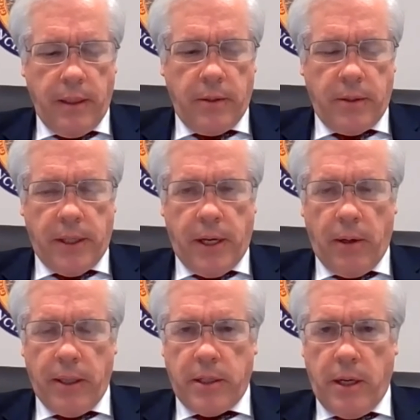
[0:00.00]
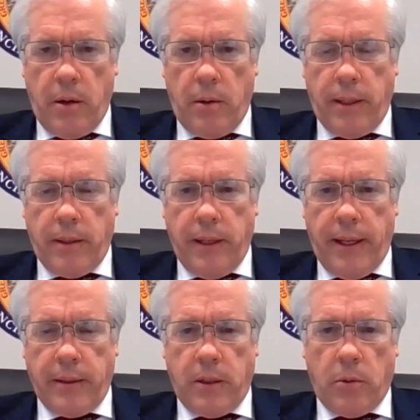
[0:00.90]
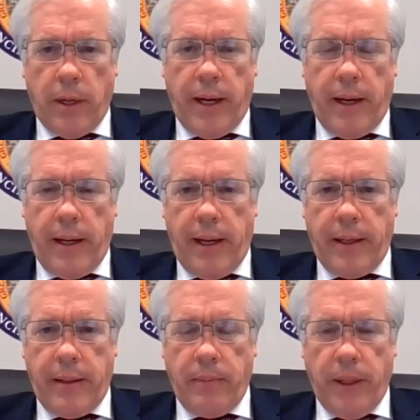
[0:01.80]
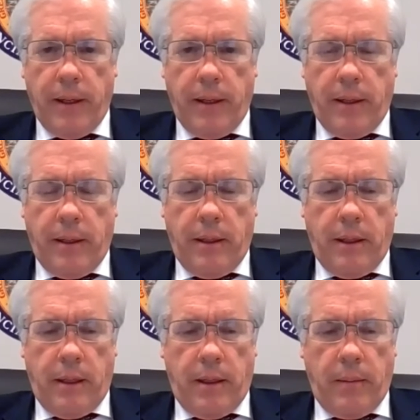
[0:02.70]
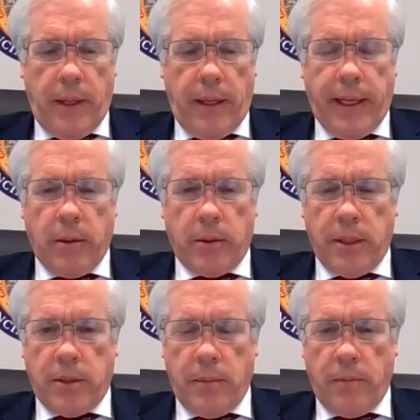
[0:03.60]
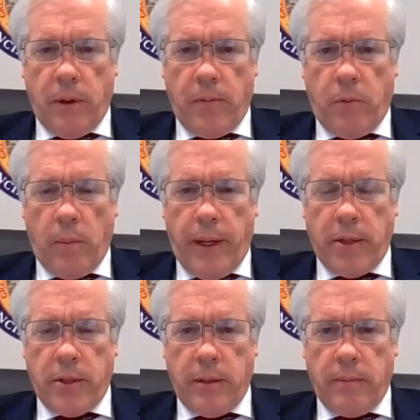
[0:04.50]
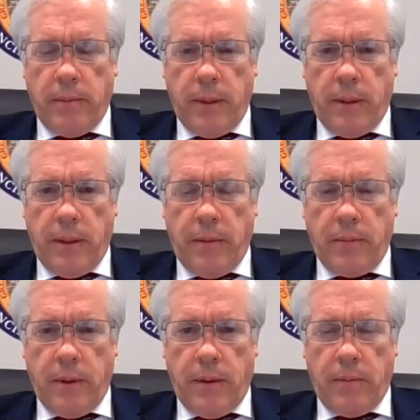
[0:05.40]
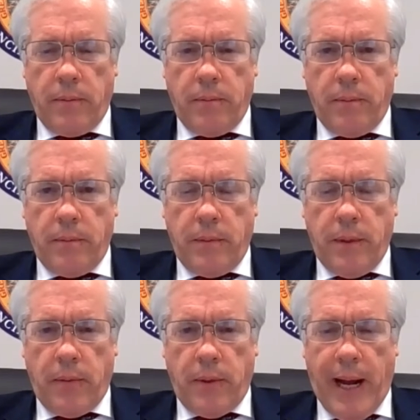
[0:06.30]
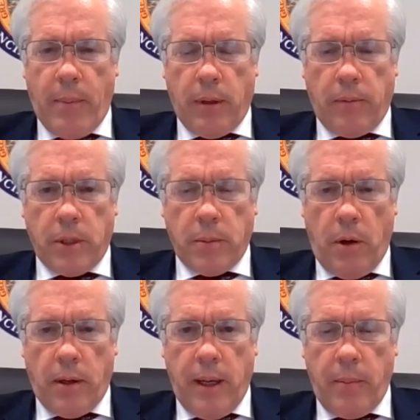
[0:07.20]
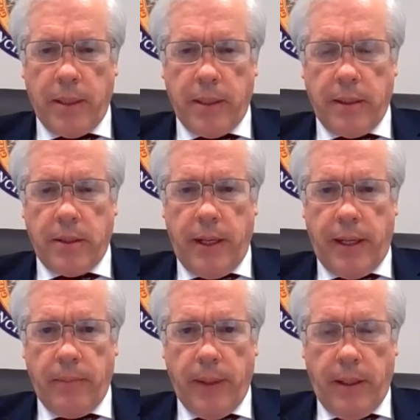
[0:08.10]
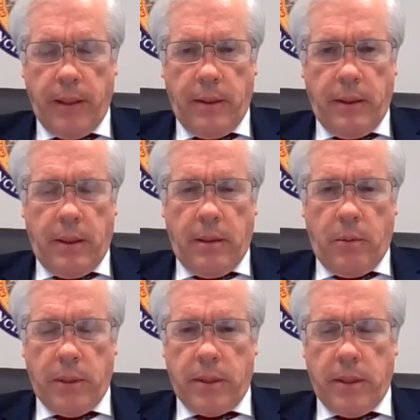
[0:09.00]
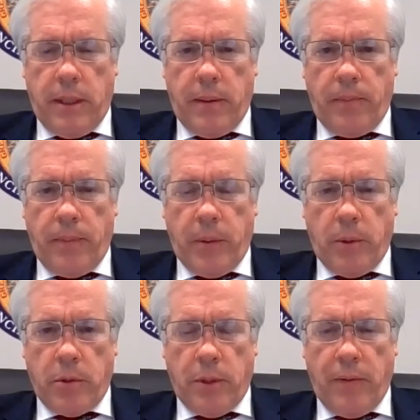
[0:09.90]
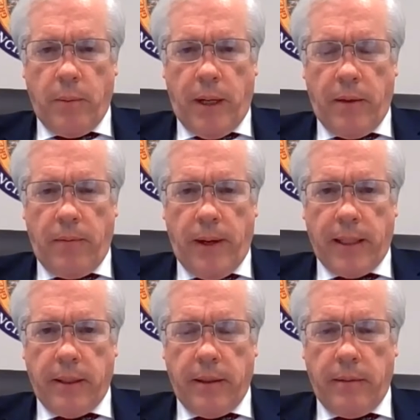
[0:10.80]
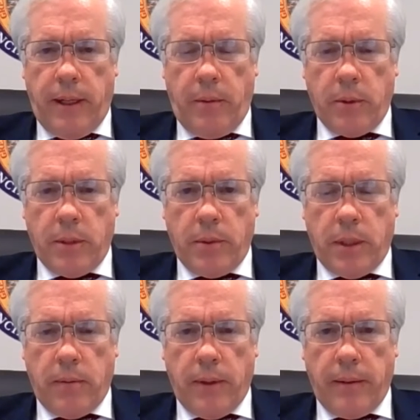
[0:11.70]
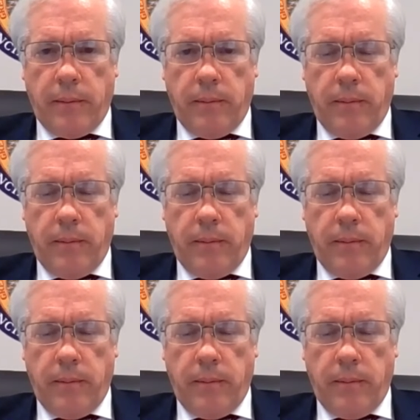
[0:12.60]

securities code and create an ecosystem for the formation of capital for small companies in the state was driven by the fact that I was observing,